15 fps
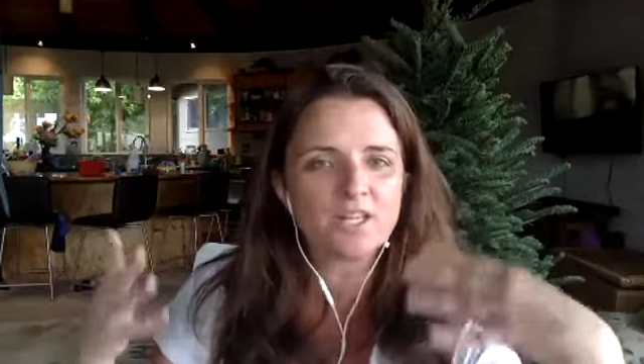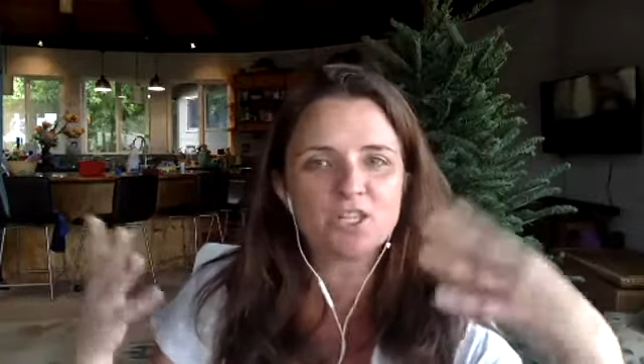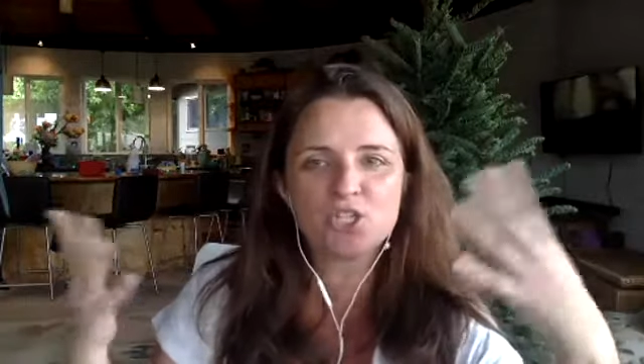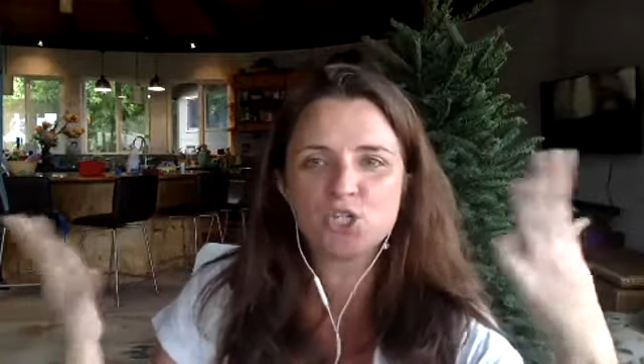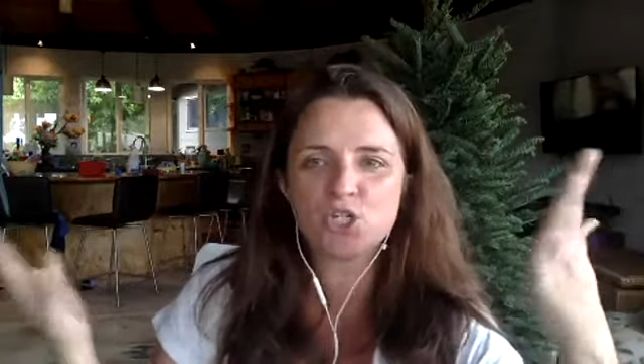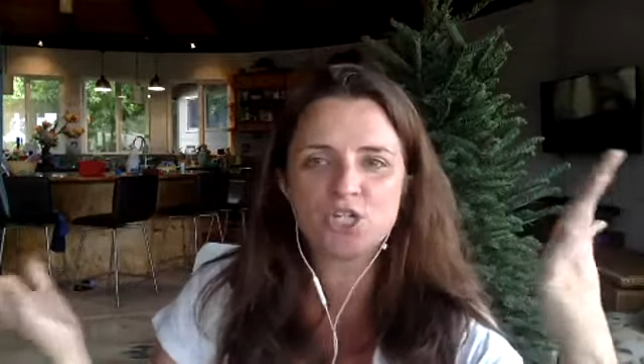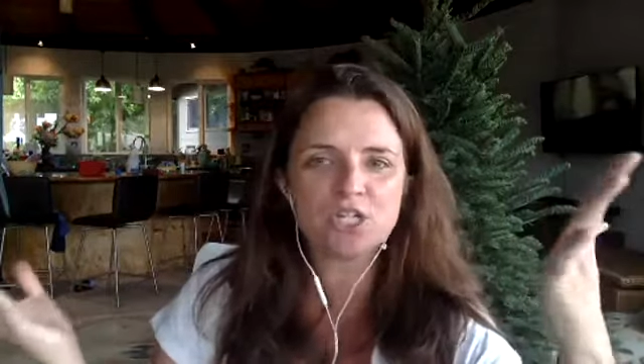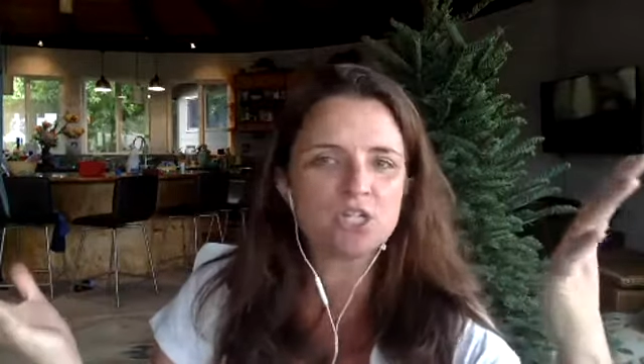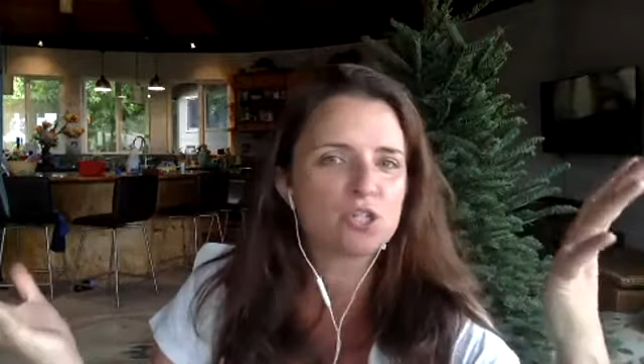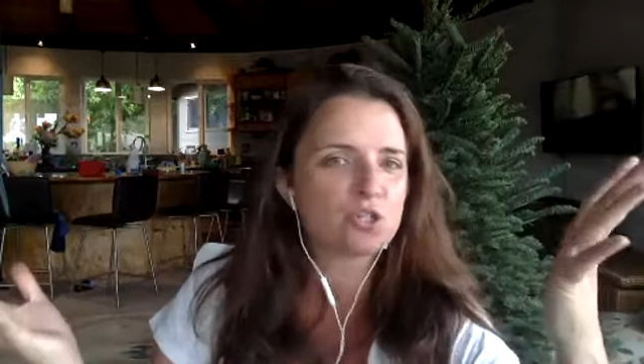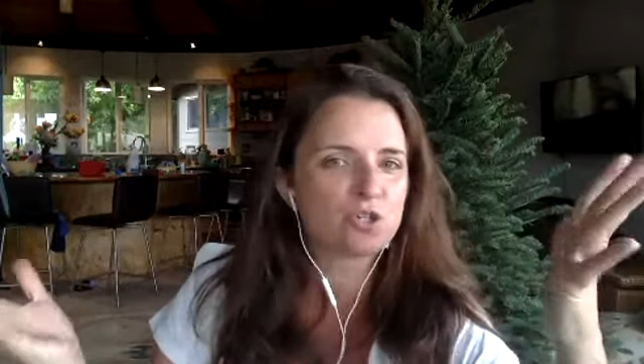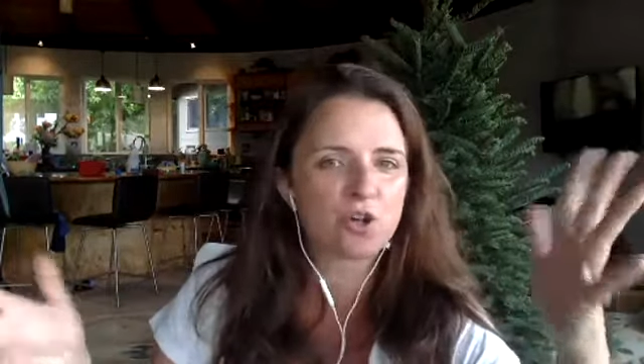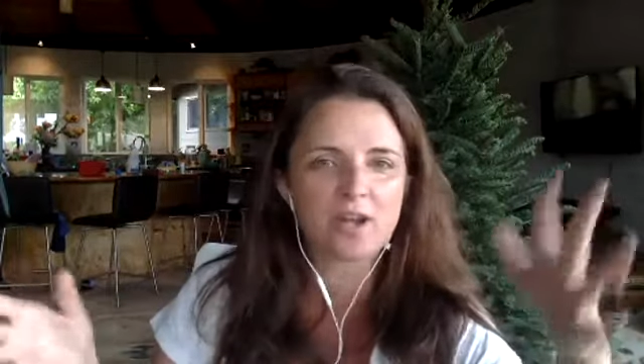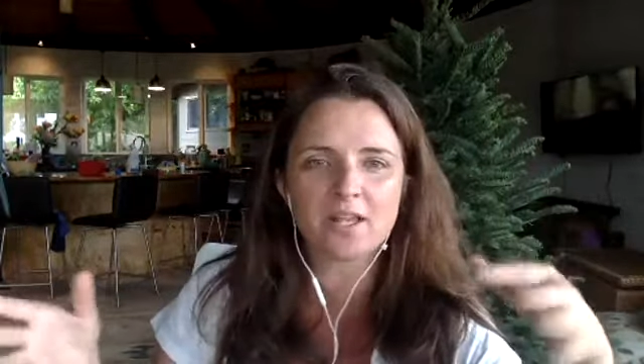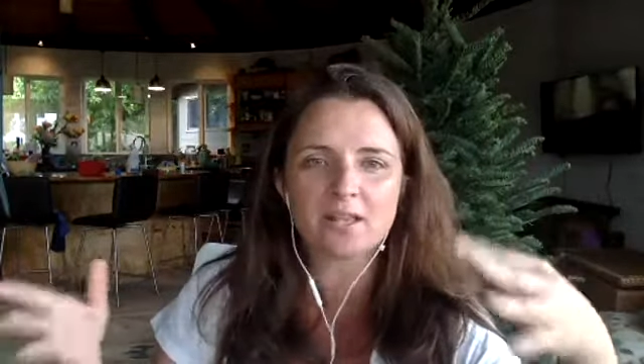the cheese
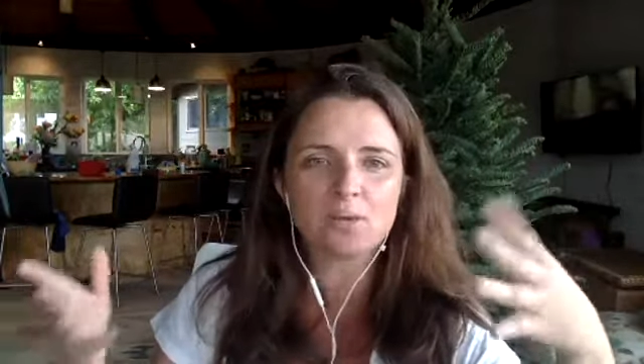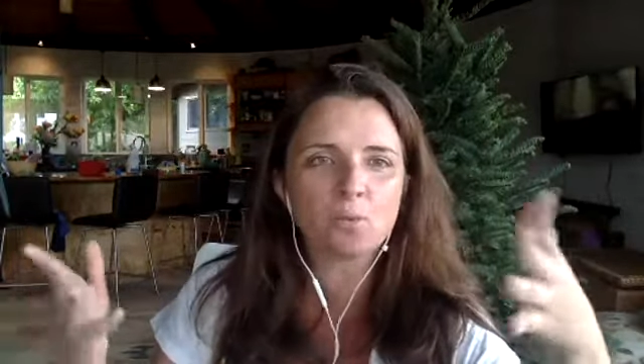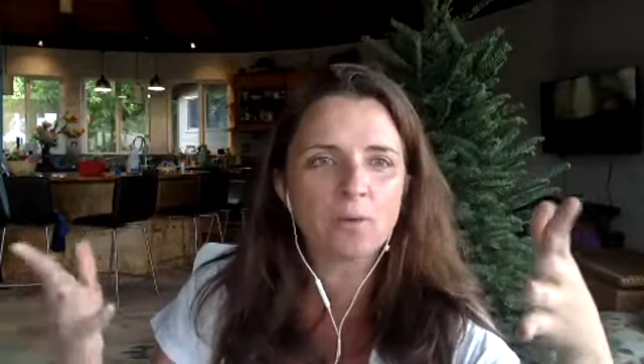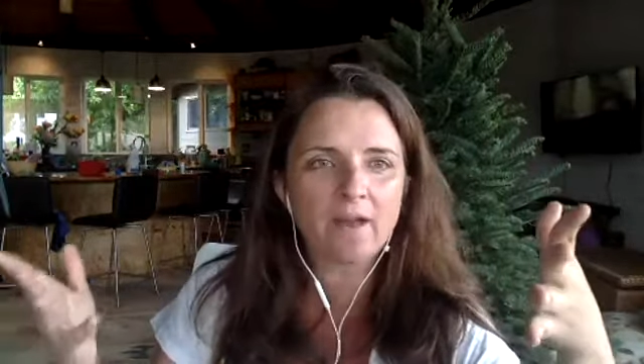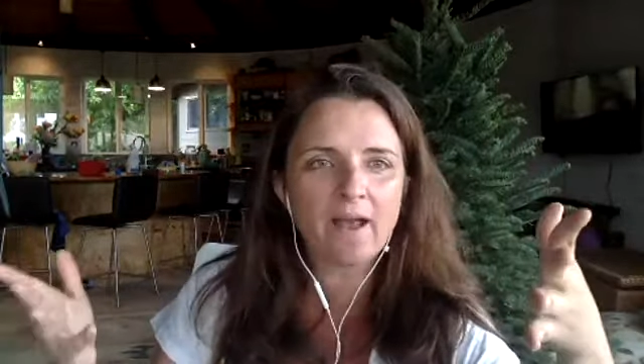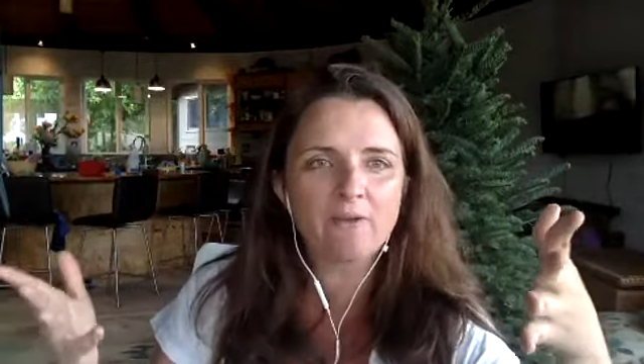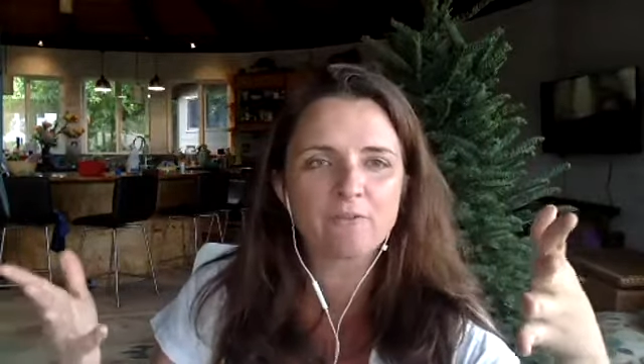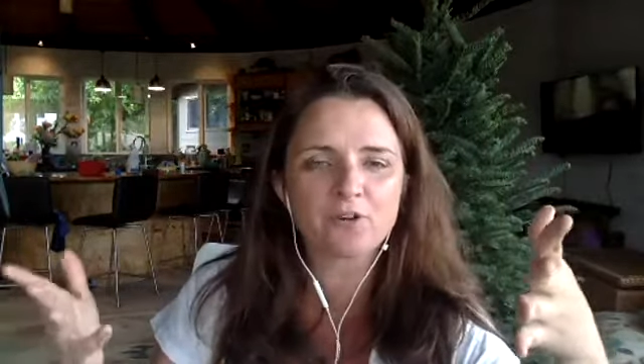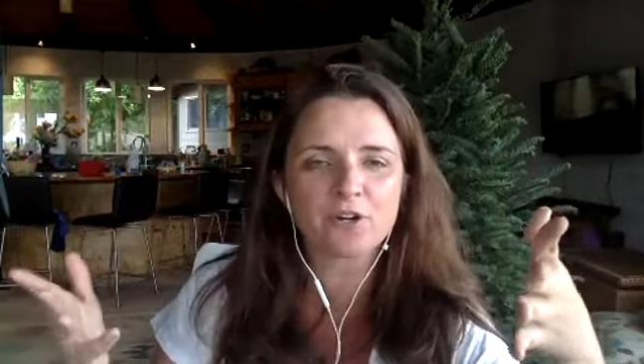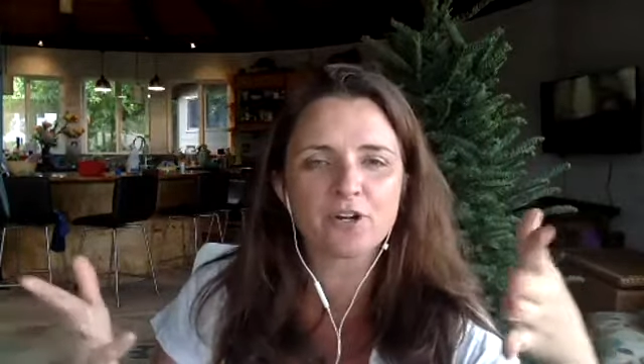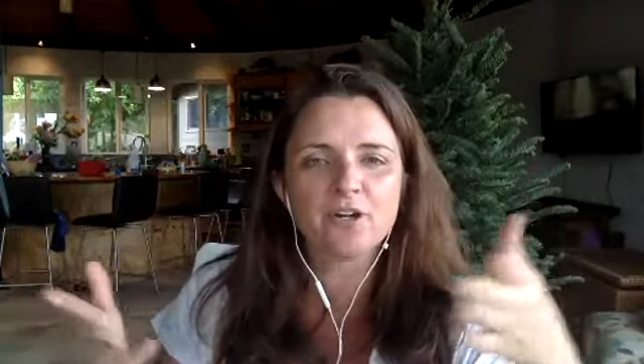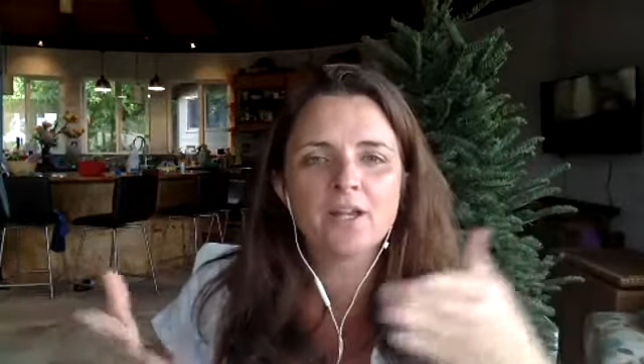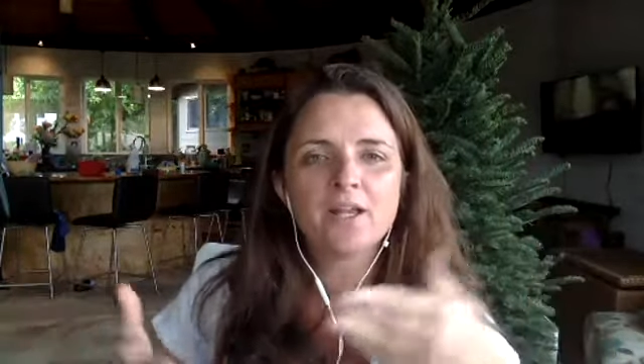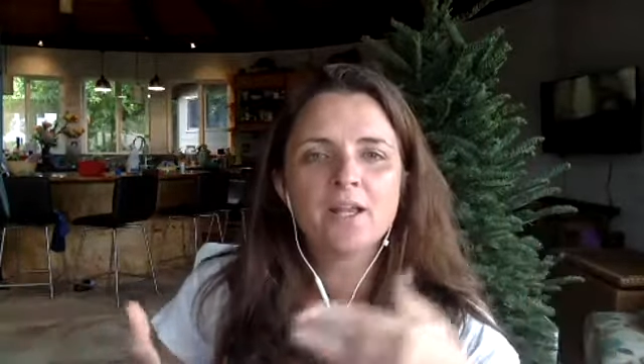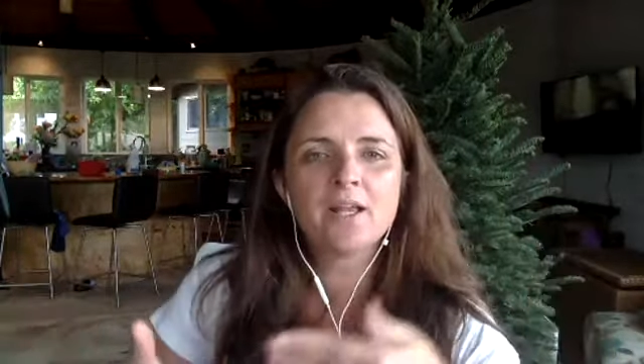tray, the whatever,